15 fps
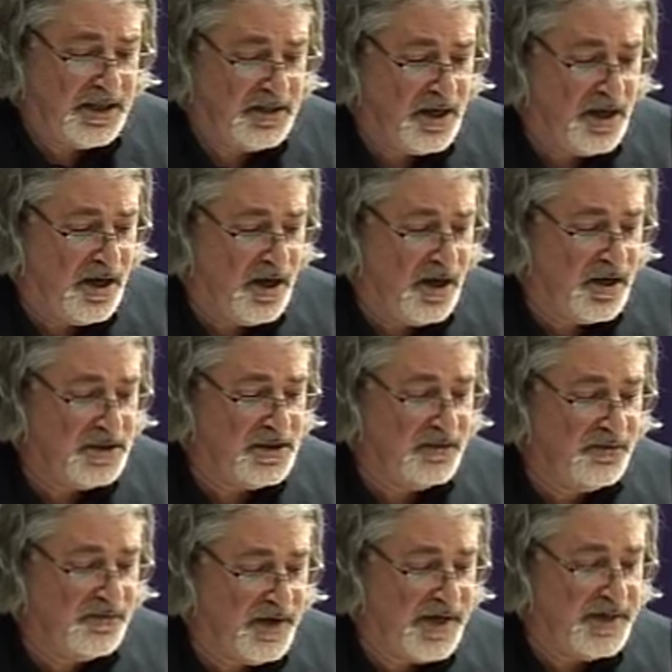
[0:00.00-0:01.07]
in the heart
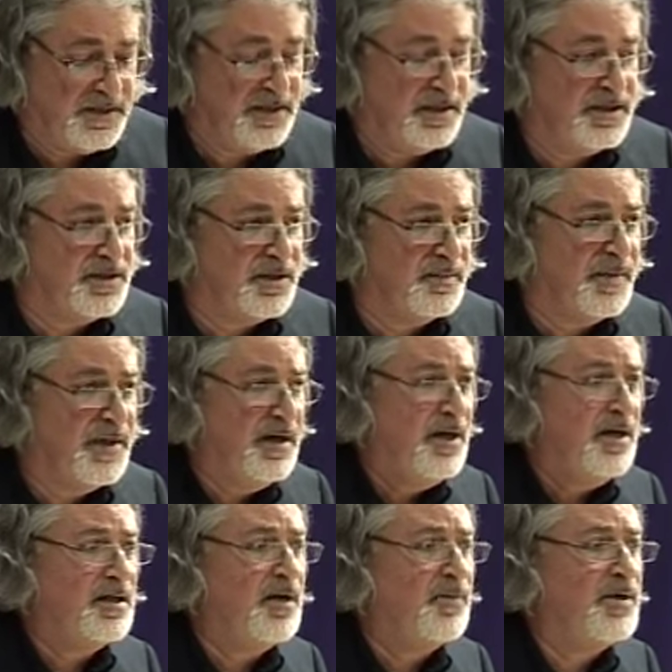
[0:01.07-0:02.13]
of vitalism,
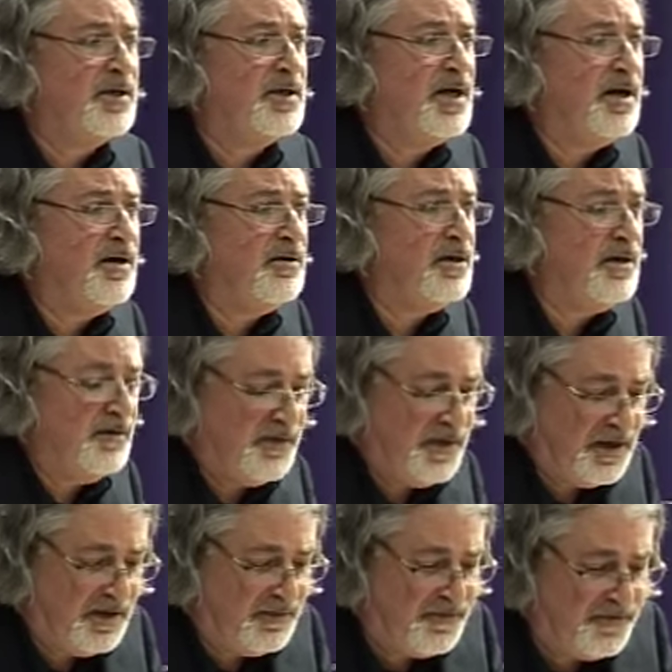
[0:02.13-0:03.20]
that we now live
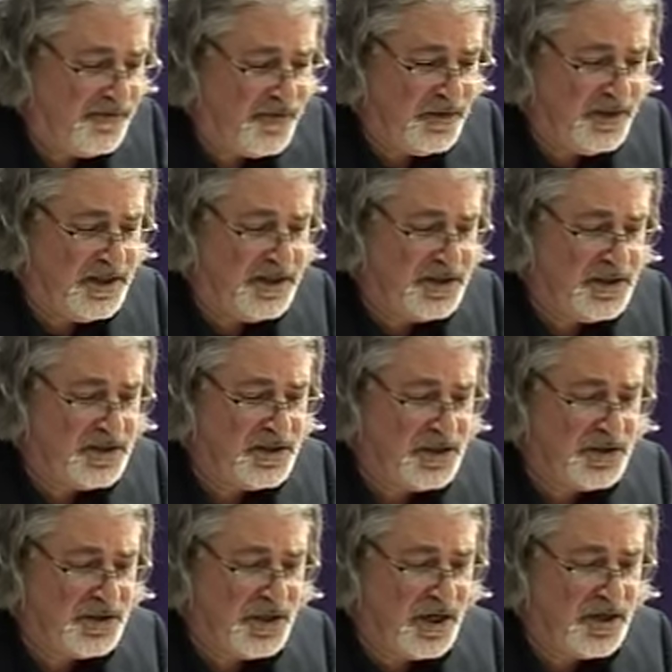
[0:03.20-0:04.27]
in a fully
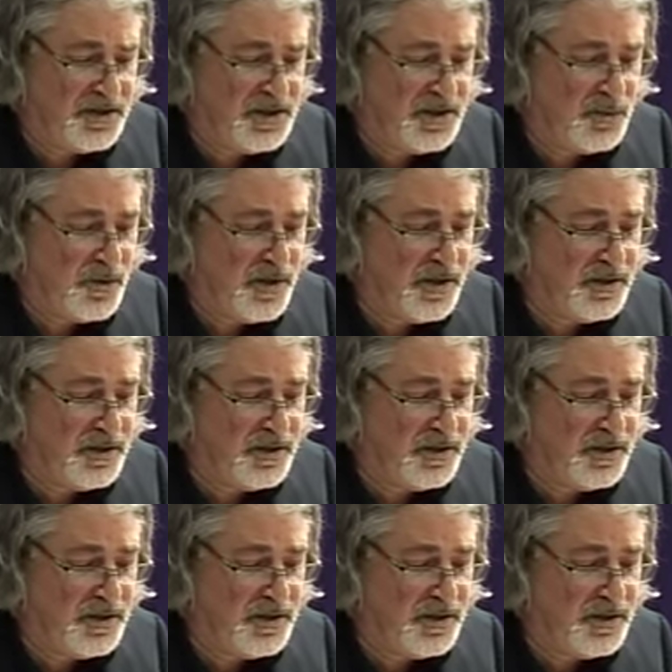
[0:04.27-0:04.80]
disenchanted